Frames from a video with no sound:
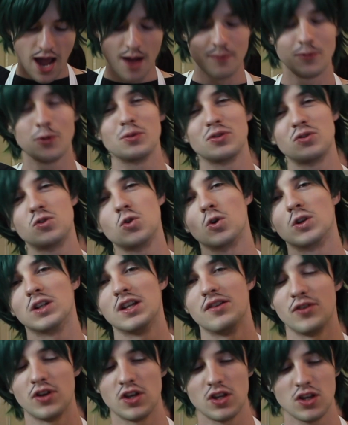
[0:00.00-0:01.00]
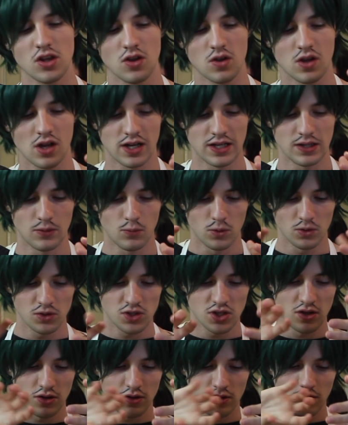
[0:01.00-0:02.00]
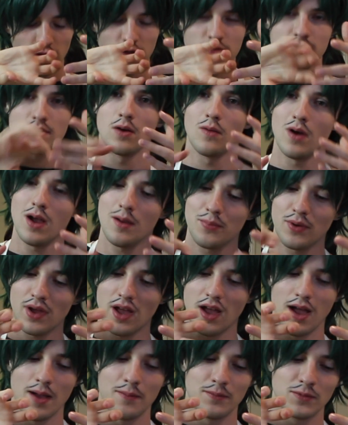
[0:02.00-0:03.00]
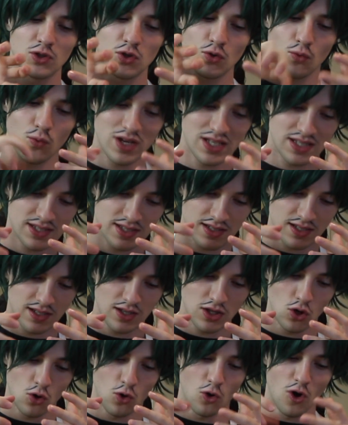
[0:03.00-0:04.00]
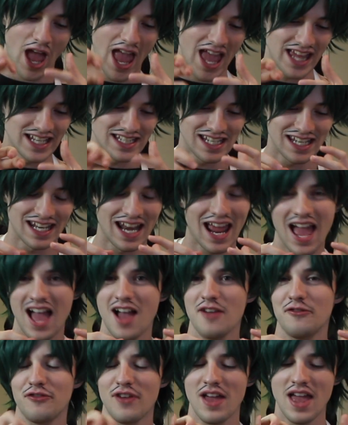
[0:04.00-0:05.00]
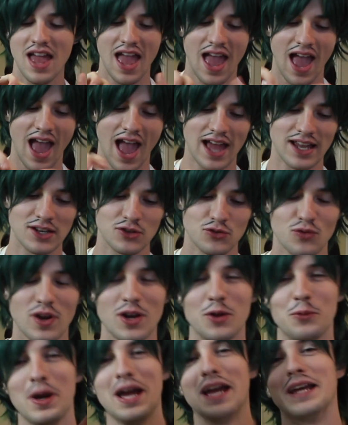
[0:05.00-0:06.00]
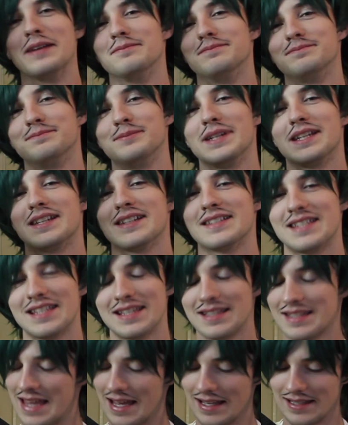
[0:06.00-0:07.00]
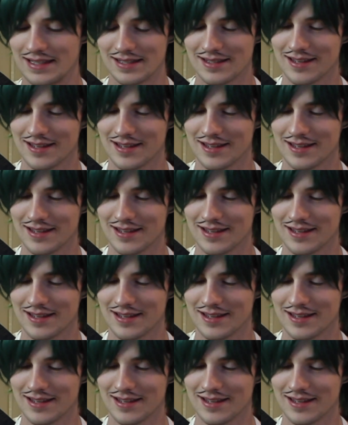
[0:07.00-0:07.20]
But with dog liver, you kind of want to throw up, twist your head in half, and run away, because it's that